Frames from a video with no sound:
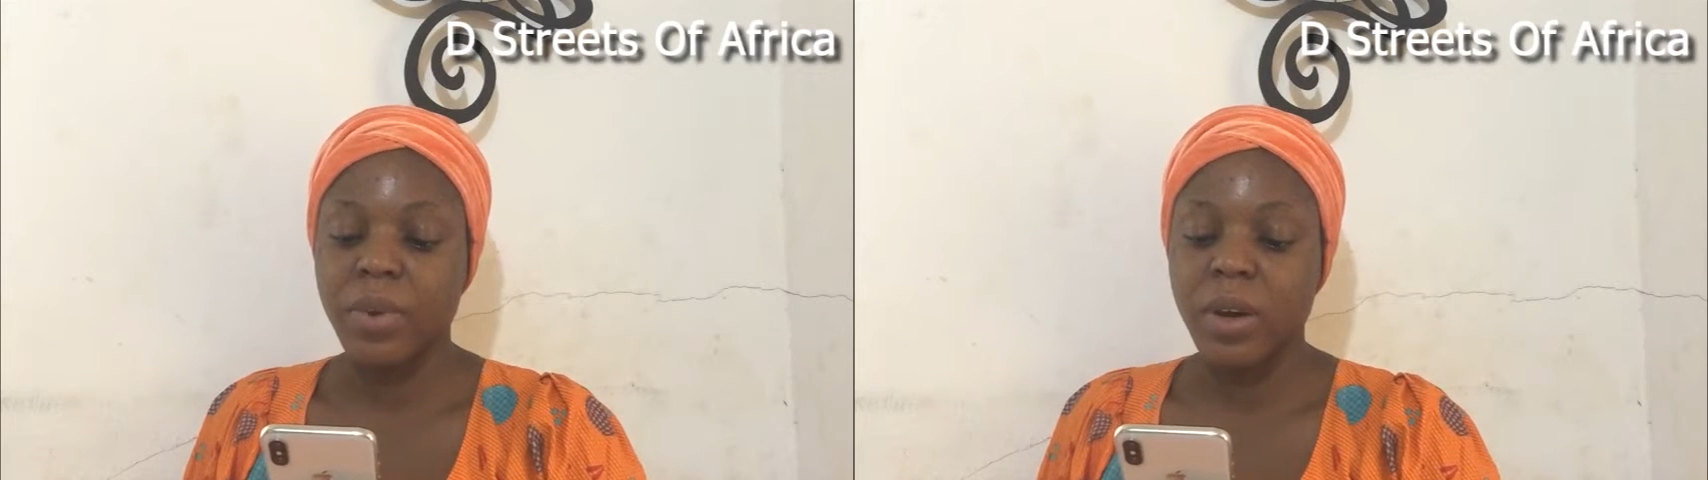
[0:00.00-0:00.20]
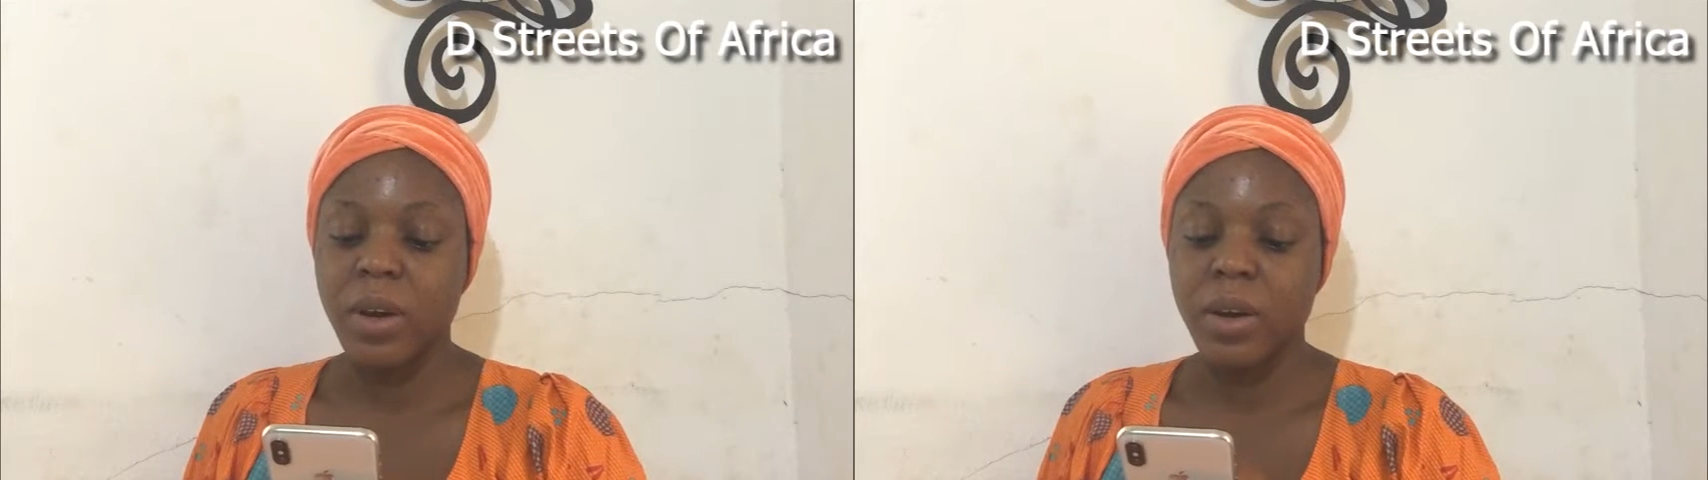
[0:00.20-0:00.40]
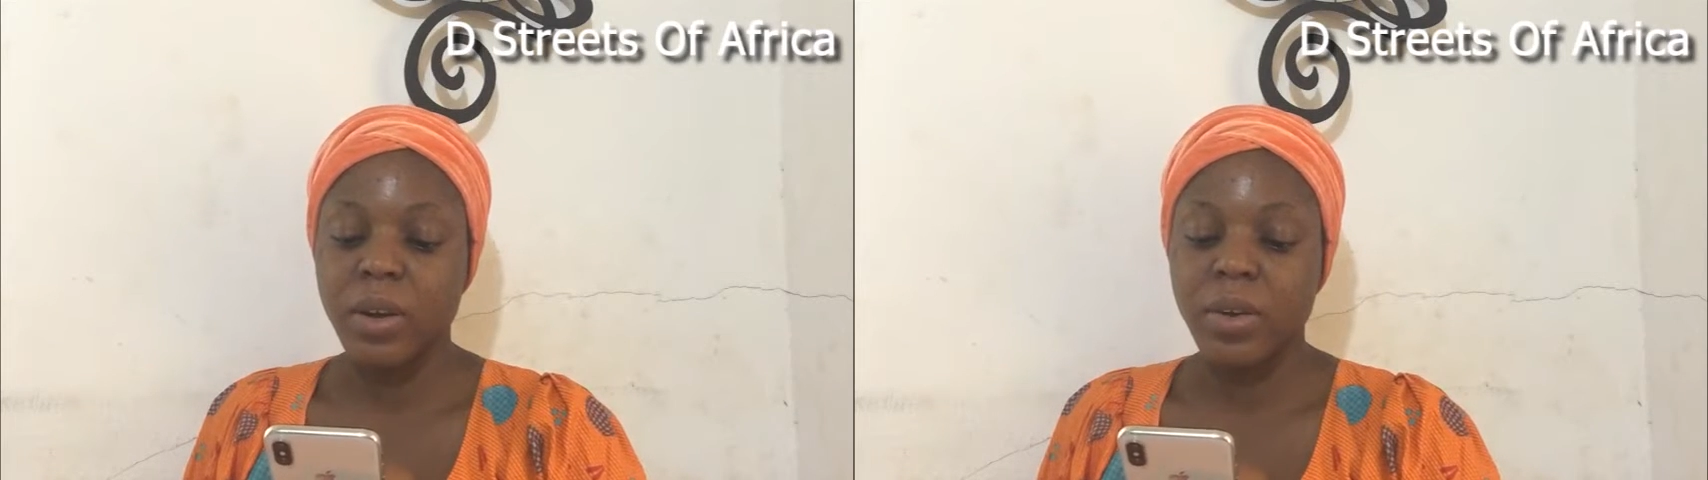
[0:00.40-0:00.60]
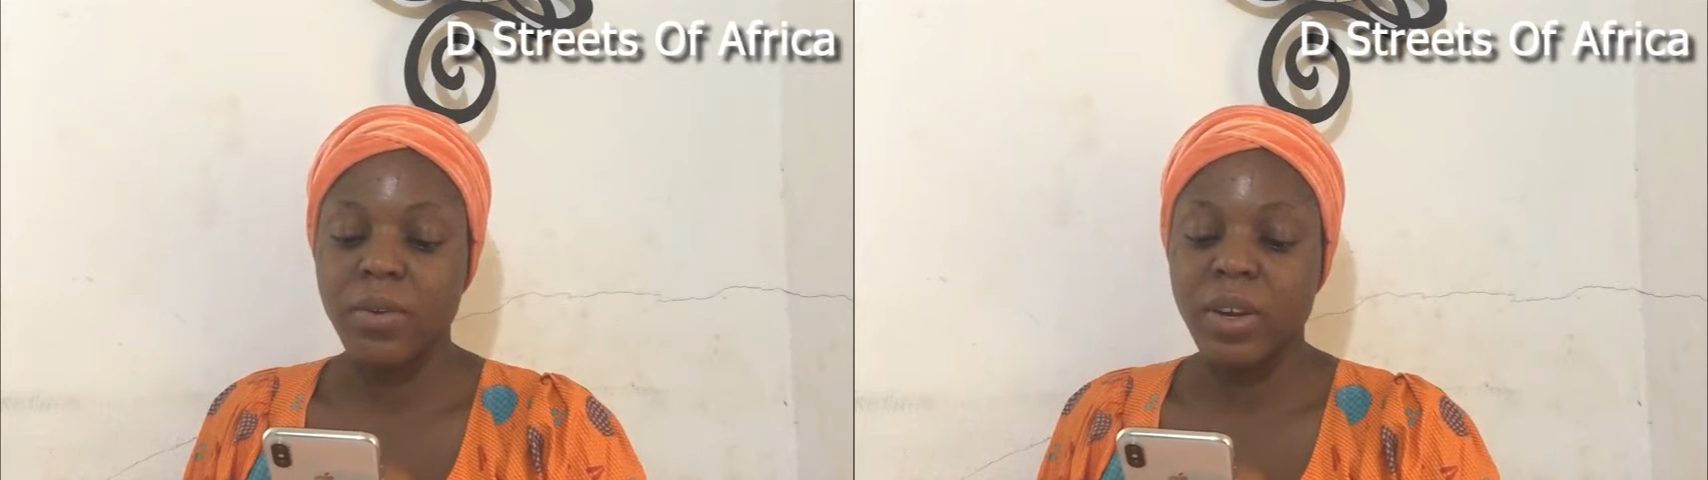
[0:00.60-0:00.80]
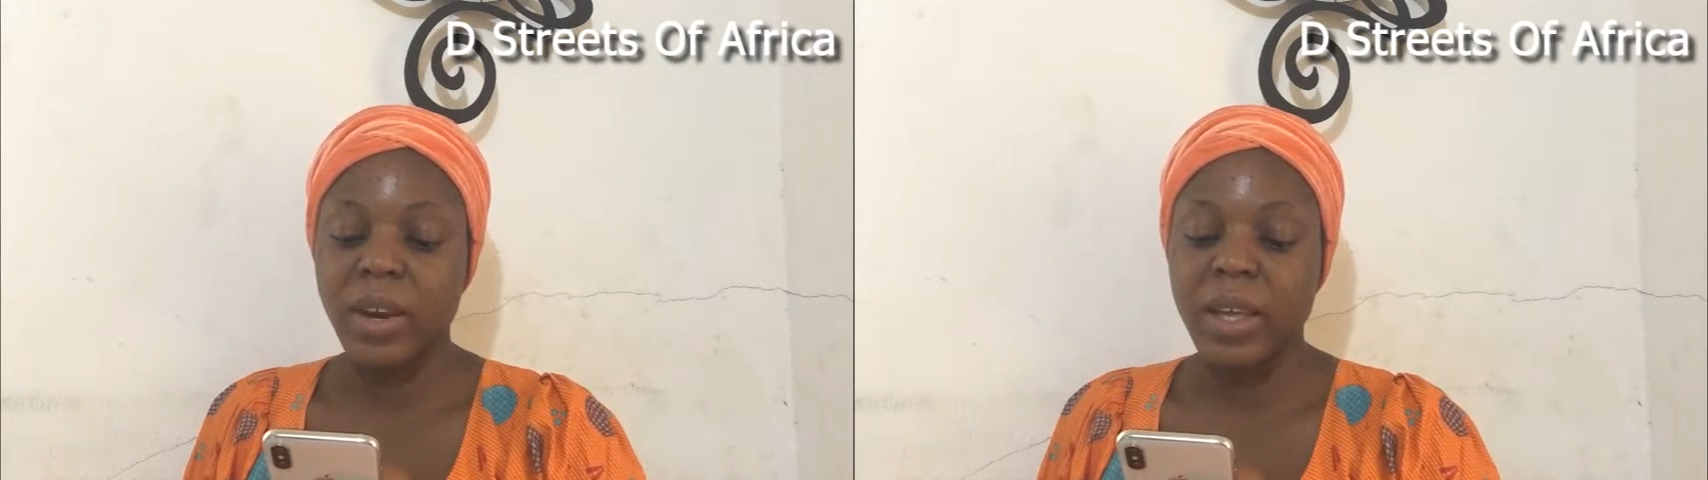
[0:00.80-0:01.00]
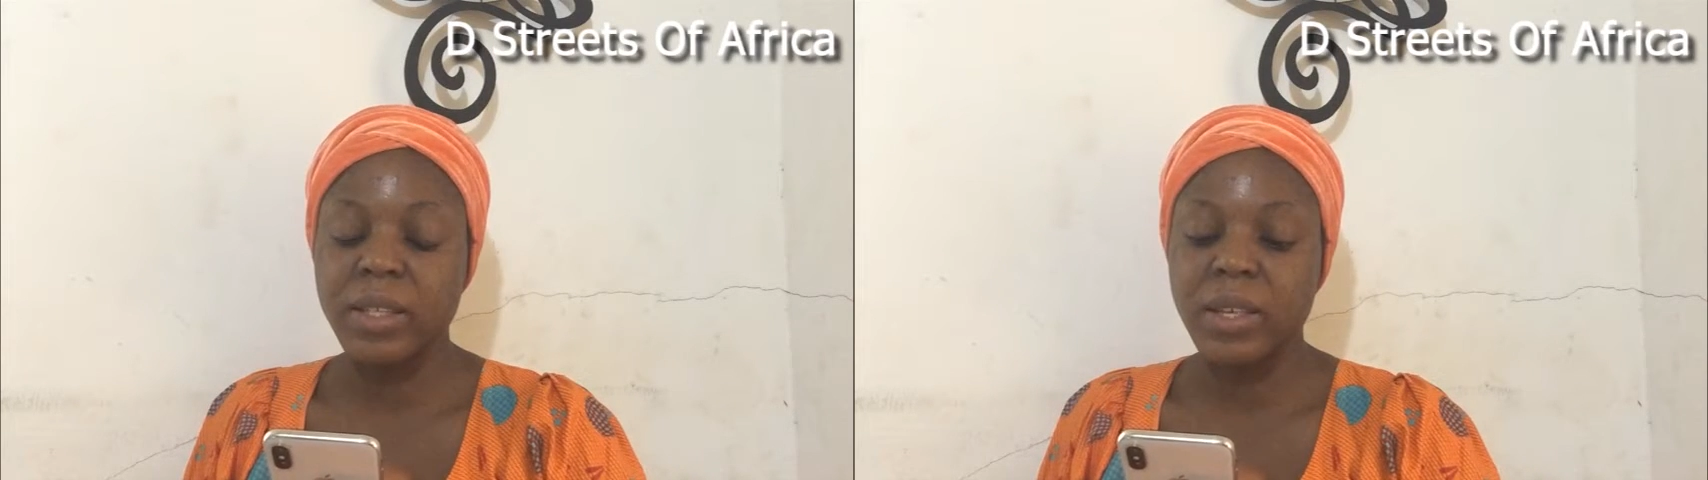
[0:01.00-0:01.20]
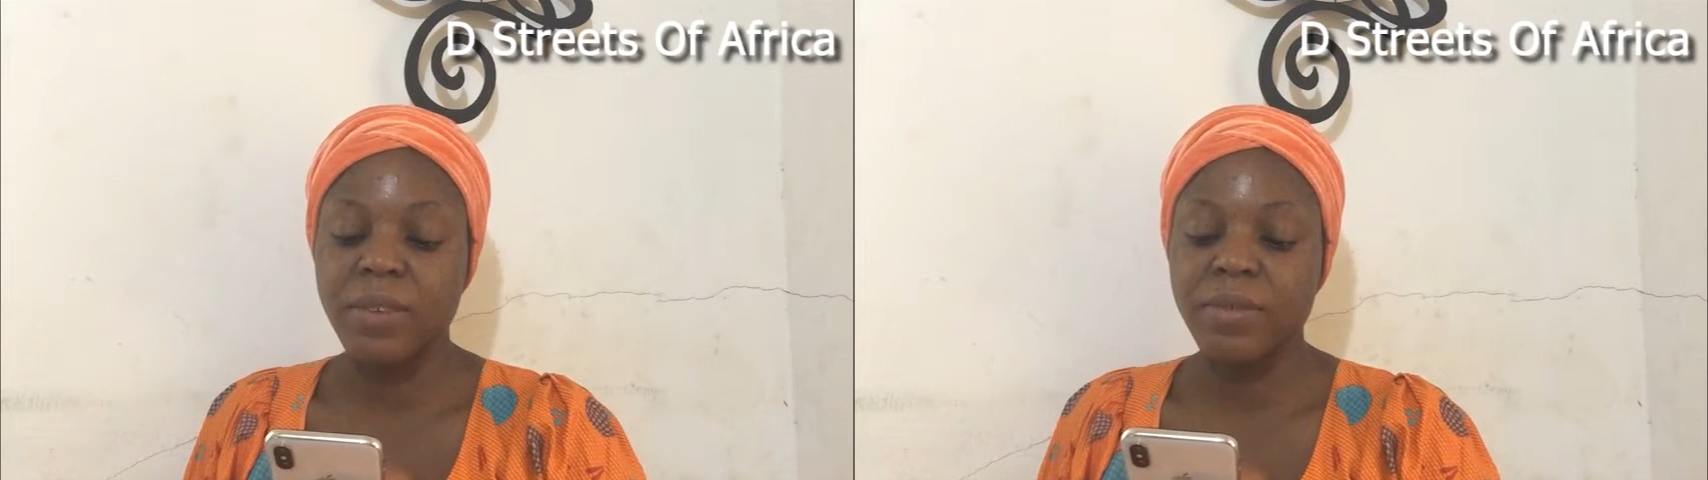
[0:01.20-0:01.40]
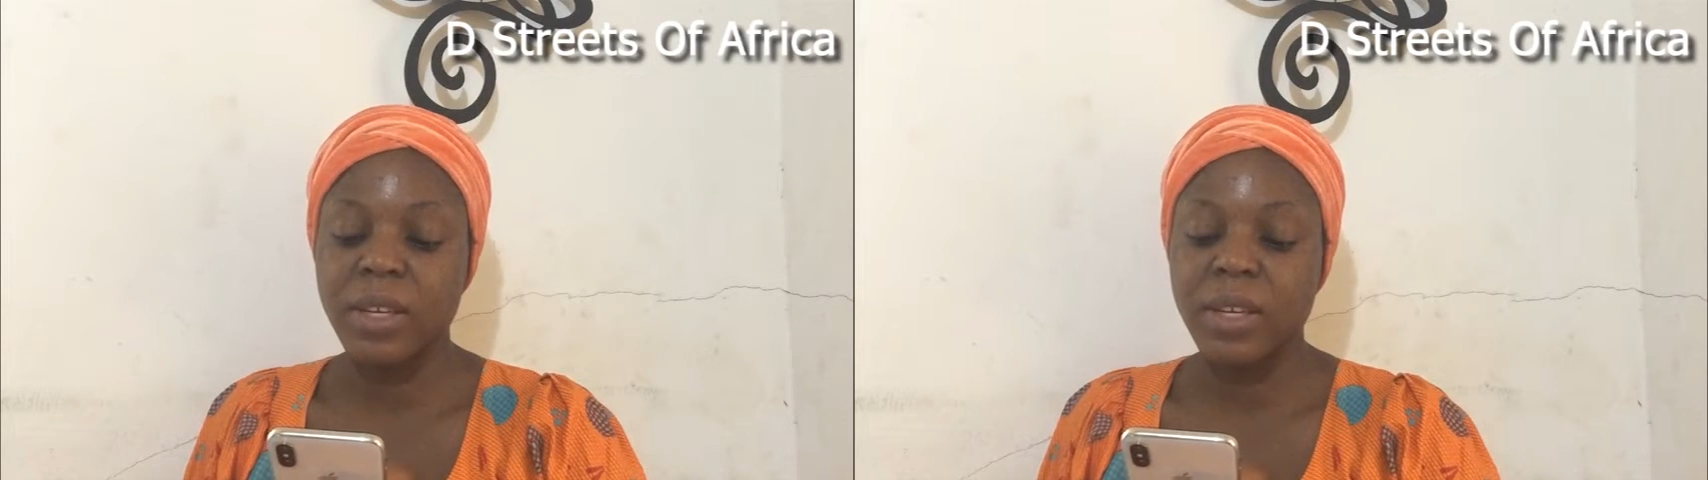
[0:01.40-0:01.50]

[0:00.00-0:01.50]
COVID-19